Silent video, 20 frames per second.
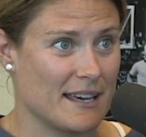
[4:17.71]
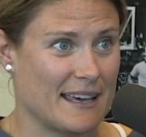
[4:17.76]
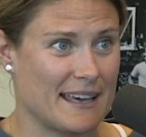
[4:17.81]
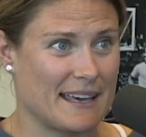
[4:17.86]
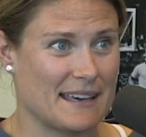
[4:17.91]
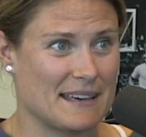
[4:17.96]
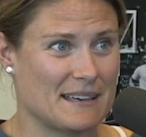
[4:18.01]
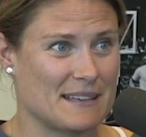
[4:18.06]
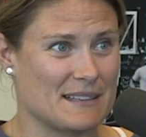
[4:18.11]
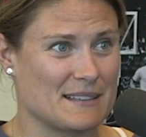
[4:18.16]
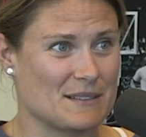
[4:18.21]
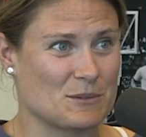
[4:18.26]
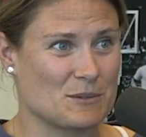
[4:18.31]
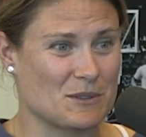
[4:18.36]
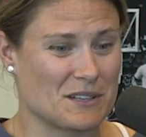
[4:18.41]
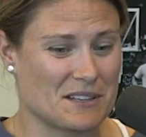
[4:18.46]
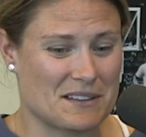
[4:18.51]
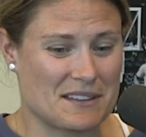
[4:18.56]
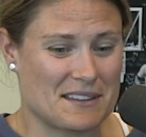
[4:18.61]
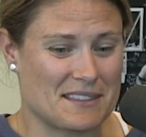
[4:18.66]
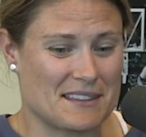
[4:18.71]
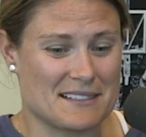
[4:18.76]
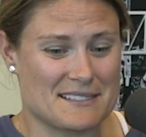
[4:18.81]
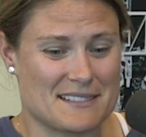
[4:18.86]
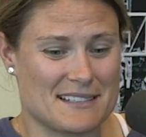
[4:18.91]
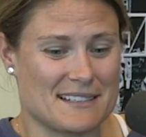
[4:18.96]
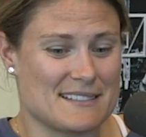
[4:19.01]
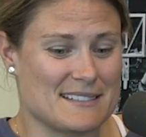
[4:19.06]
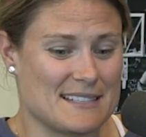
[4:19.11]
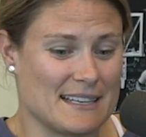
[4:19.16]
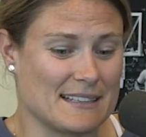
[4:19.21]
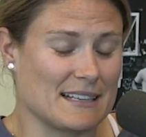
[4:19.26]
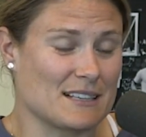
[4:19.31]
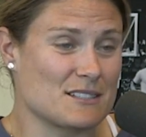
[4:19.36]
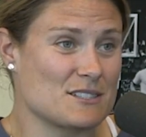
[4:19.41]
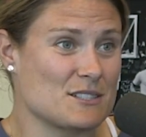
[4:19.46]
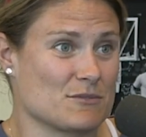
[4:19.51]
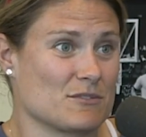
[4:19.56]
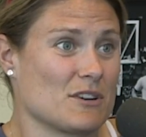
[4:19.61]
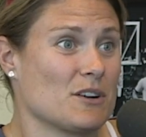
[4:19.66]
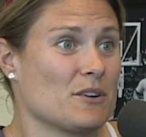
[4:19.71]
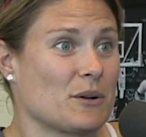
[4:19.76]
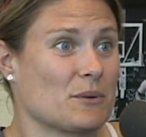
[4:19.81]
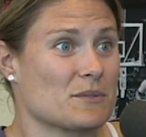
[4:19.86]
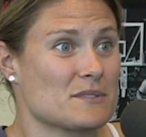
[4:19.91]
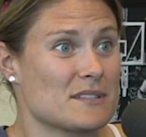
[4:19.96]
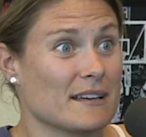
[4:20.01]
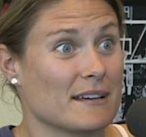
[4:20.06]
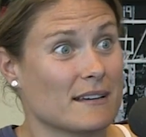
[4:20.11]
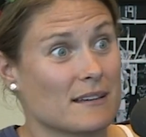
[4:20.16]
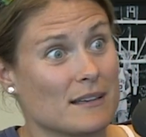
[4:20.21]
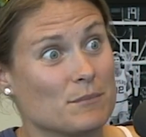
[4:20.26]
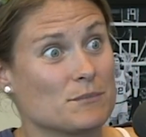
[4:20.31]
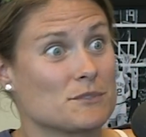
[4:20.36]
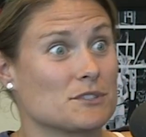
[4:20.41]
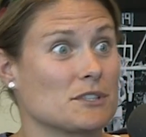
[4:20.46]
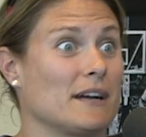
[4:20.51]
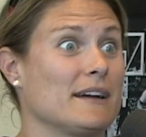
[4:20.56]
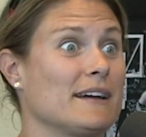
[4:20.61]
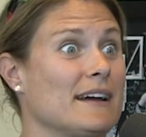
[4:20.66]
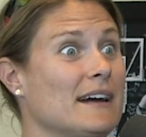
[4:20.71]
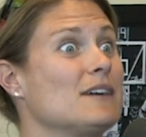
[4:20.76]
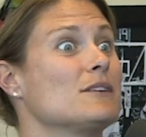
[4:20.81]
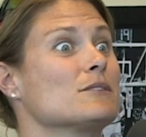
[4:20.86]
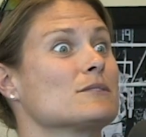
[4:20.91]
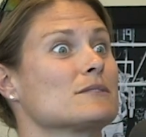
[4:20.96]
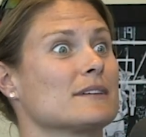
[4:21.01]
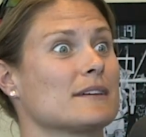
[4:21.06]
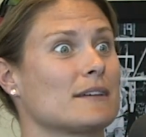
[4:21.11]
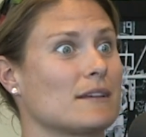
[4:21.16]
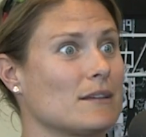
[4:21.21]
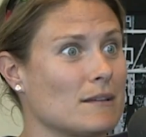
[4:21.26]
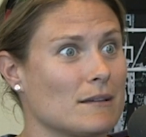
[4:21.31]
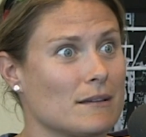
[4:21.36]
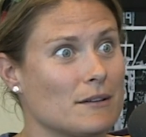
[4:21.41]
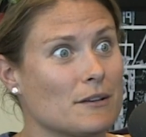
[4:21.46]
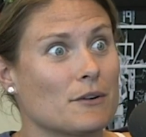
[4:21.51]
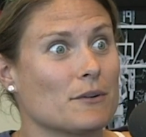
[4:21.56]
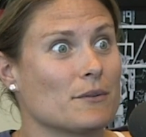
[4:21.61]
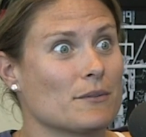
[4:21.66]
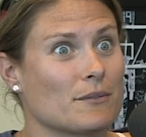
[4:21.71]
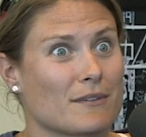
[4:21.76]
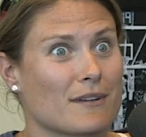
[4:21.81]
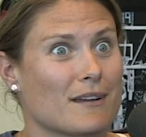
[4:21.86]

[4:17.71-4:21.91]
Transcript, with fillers: and one of the things that it said next to rowing was like come try out like you know